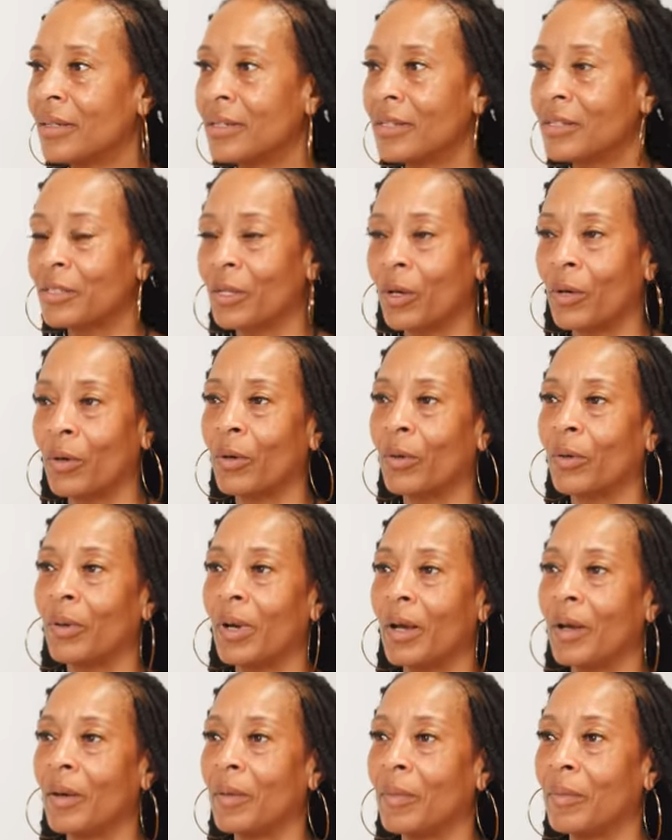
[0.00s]

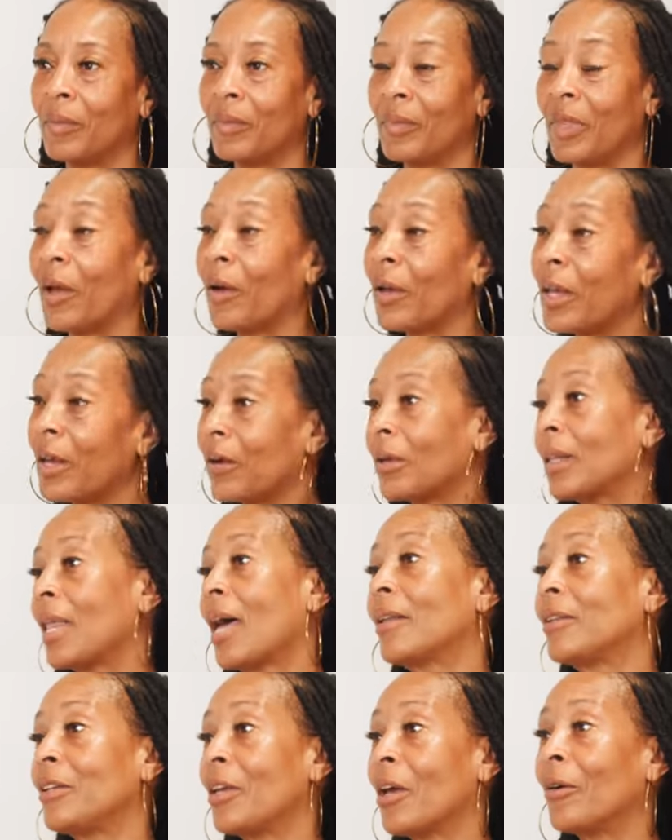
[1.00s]
So they're here a
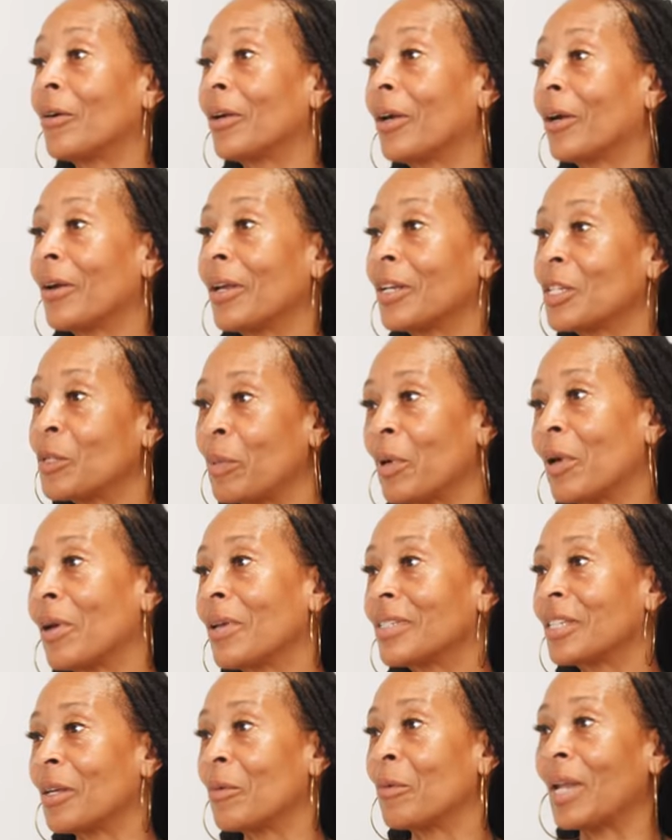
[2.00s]
lot younger
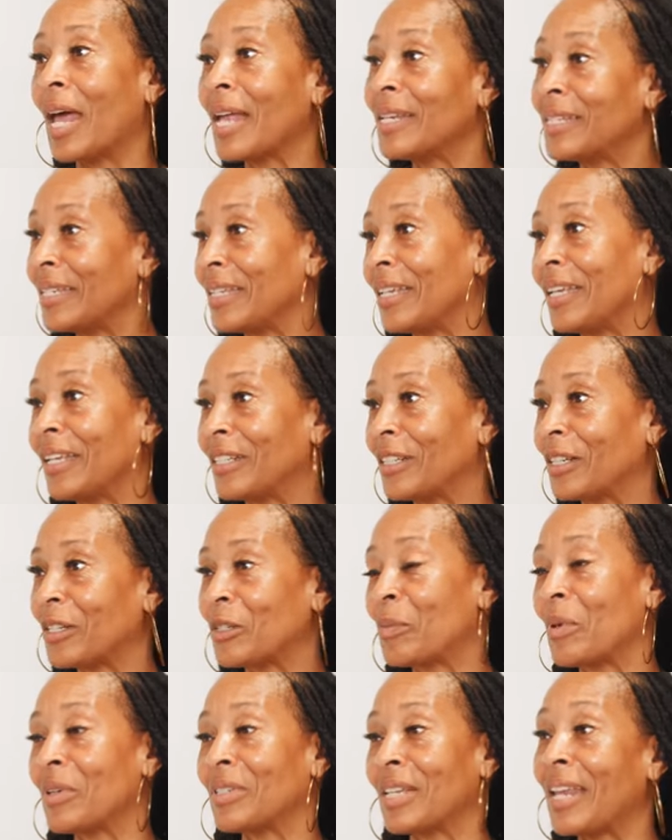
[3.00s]
experiencing what I didn't get to
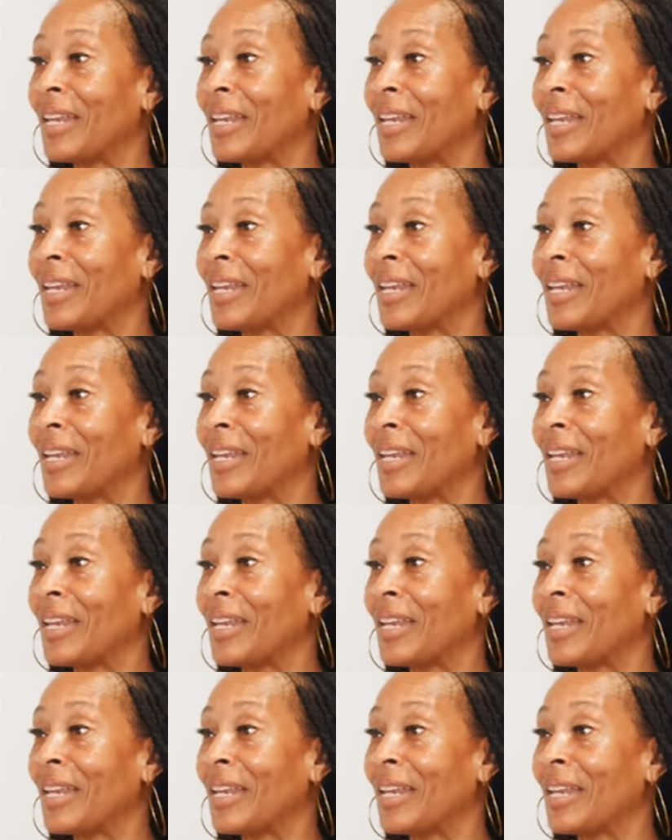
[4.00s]
experience.